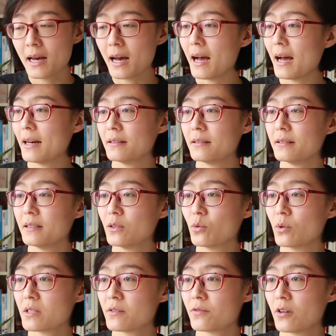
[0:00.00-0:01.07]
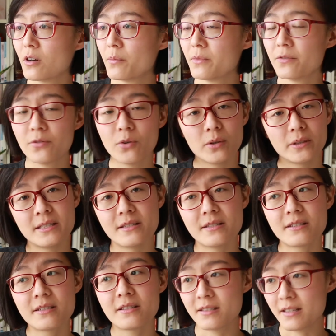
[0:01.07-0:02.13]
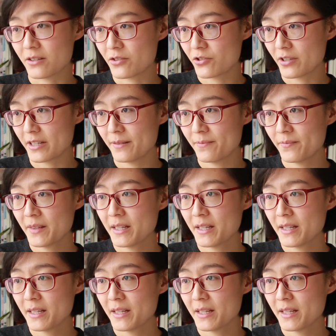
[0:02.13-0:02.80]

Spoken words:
and it was from the 14th century.